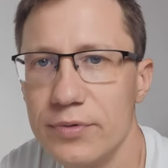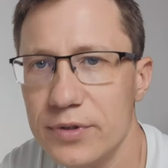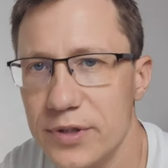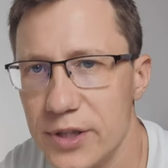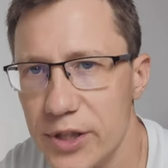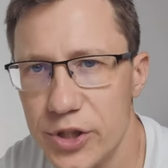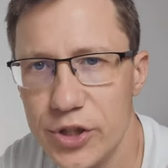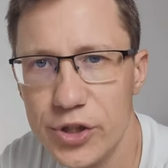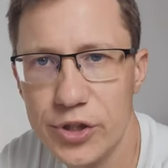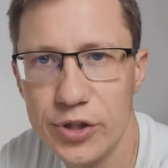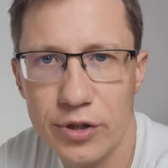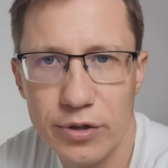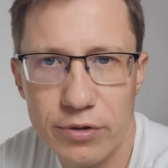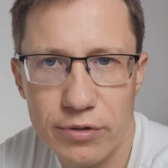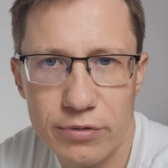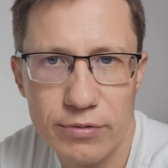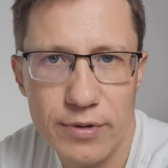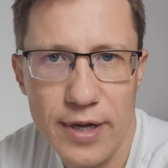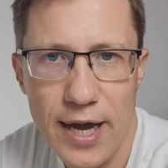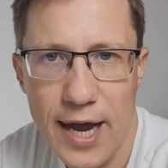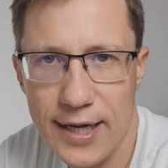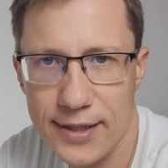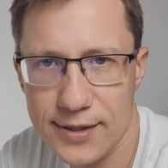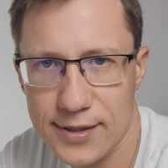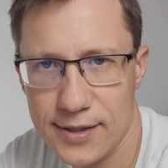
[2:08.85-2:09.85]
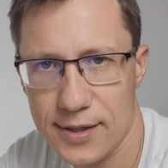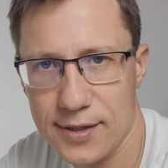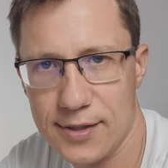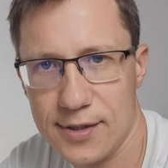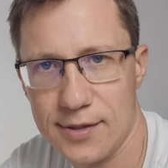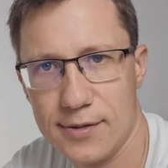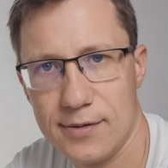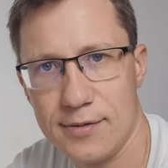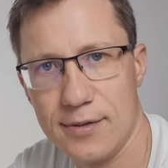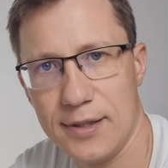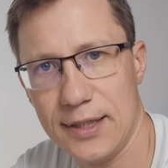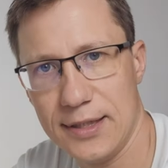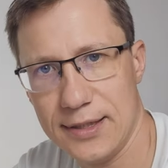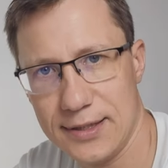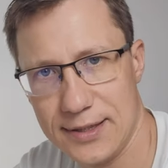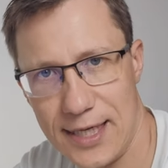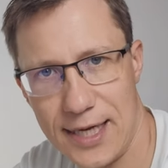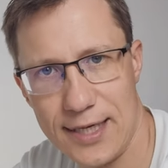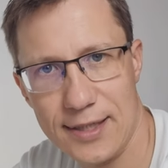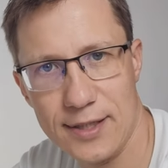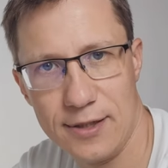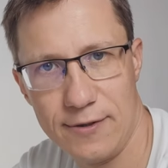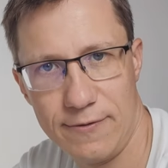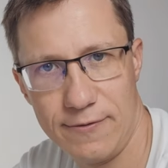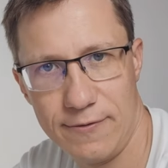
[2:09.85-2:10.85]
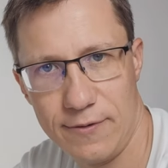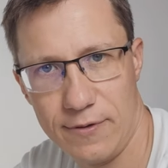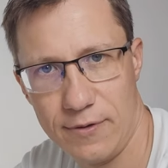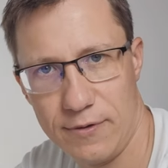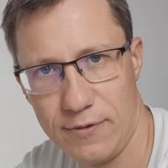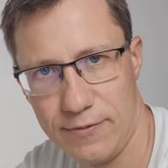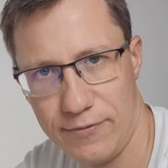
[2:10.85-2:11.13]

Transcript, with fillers: digital assets intended